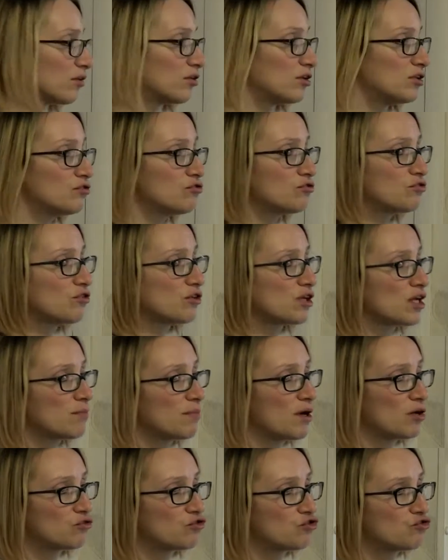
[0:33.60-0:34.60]
going to talk
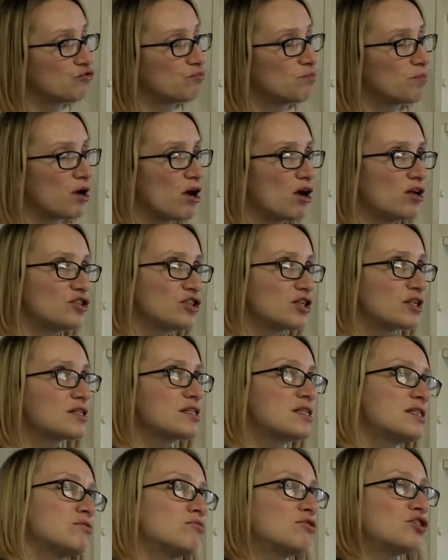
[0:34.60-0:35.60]
about two
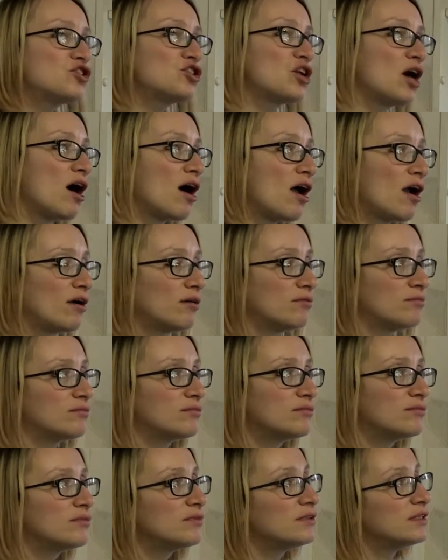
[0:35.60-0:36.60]
projects which are
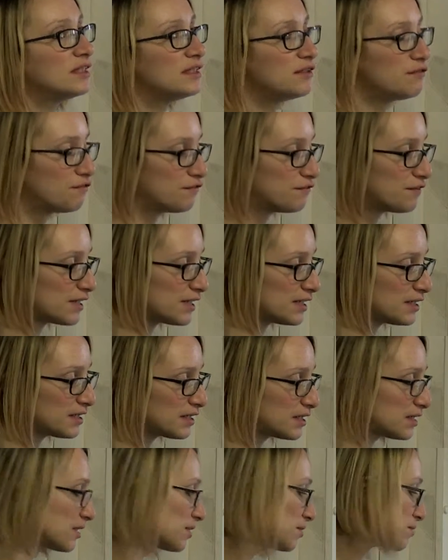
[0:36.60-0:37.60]

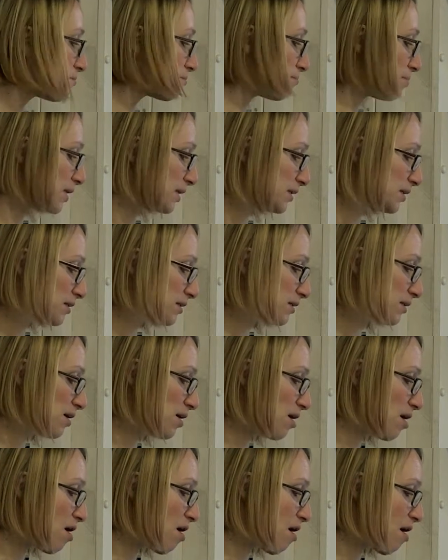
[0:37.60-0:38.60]
different, but
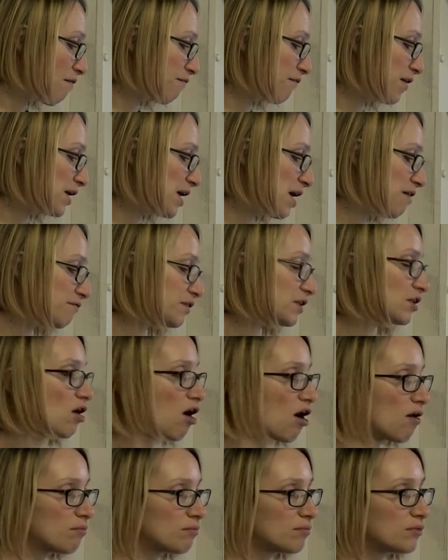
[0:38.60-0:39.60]
they have in
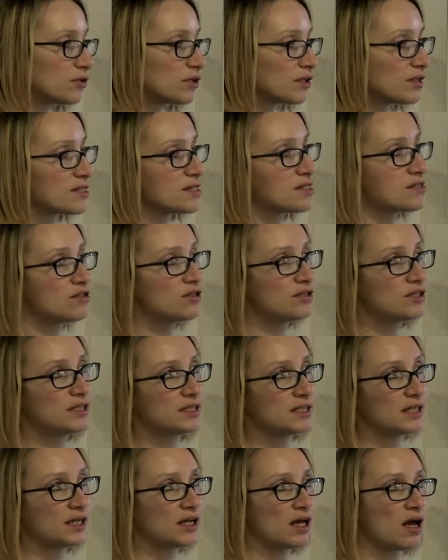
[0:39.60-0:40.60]
common
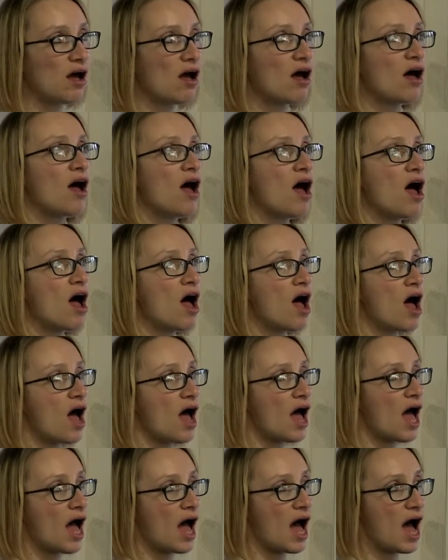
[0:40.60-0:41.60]
certain
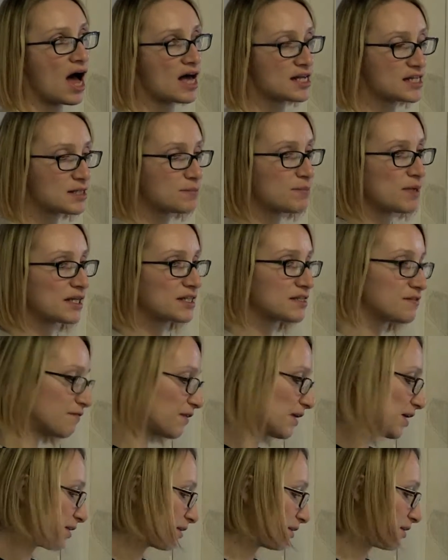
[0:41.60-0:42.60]
aspects
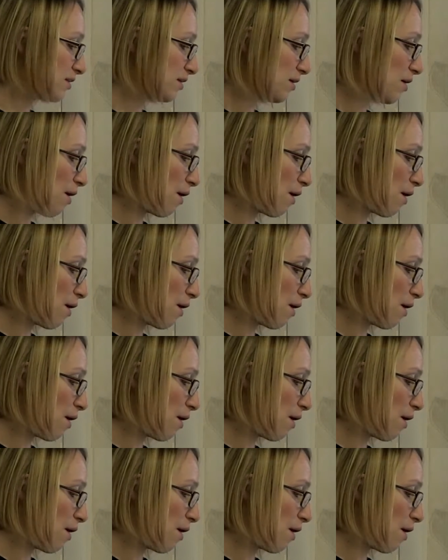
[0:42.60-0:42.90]
that